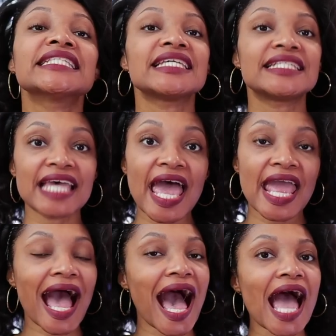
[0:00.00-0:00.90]

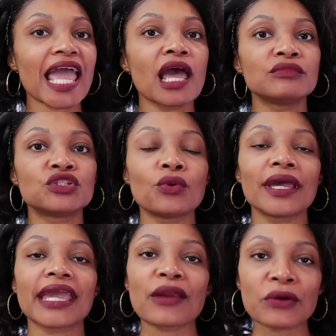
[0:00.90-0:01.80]
Today I am
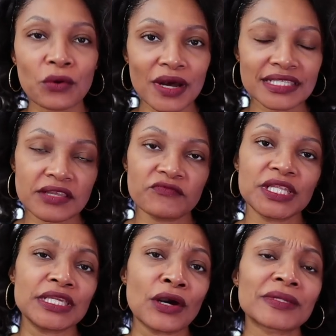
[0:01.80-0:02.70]
doing a requested
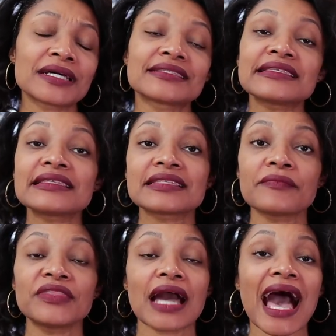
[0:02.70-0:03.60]
video because this is something